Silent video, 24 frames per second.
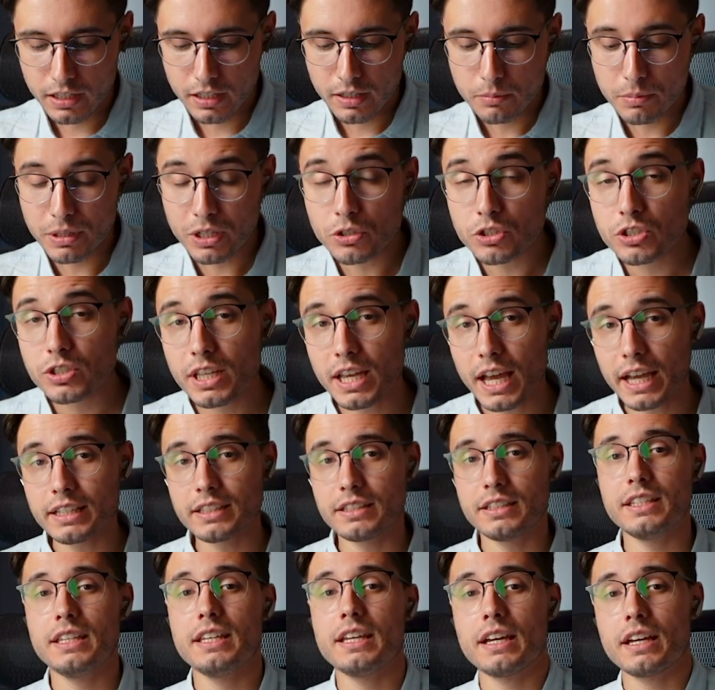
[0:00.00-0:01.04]
Because the
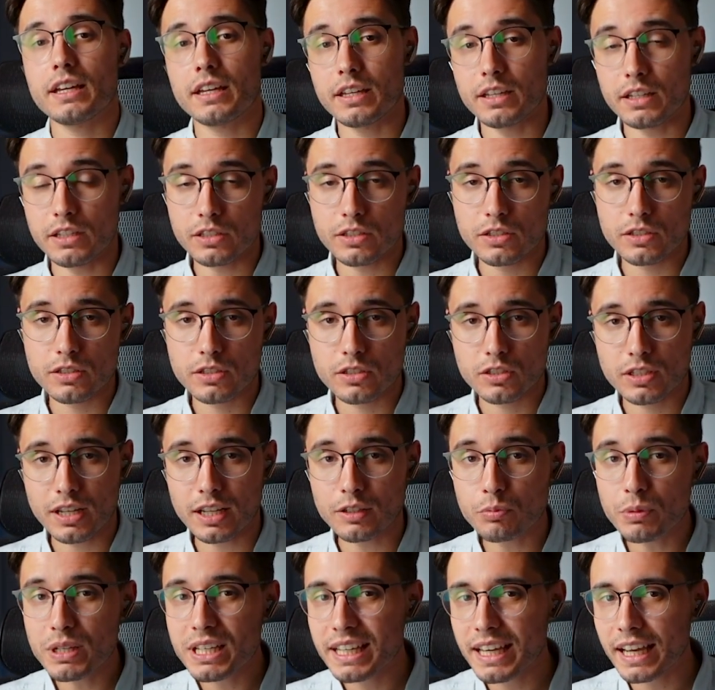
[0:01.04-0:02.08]
idea is that
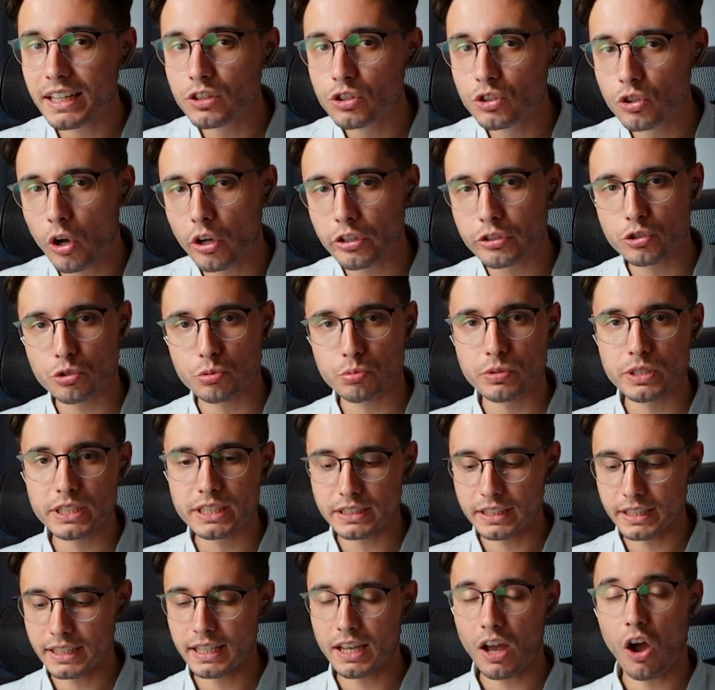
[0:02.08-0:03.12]
we cannot
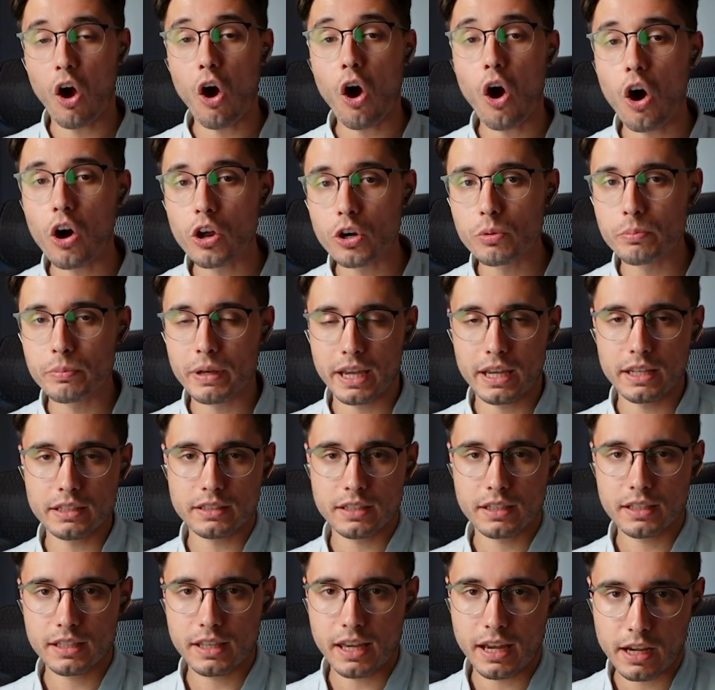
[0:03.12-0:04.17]
really
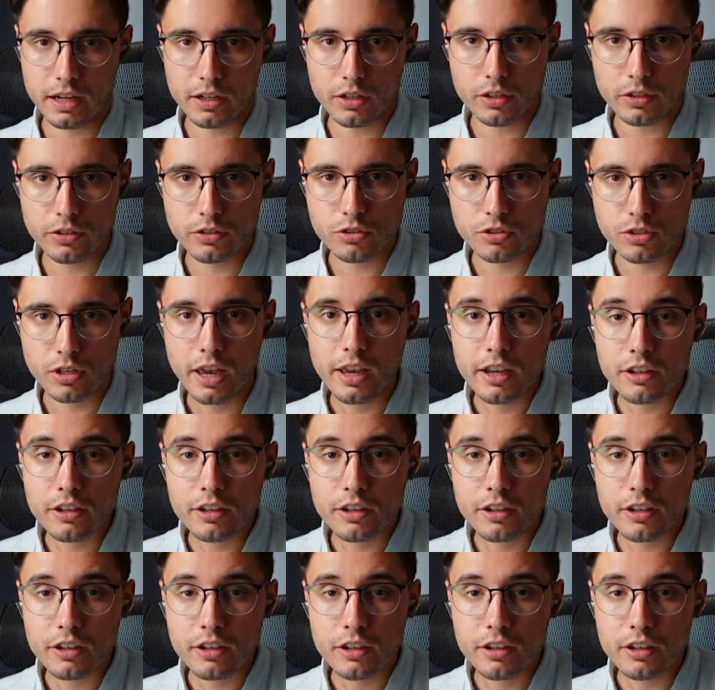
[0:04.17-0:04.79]
automate chaos.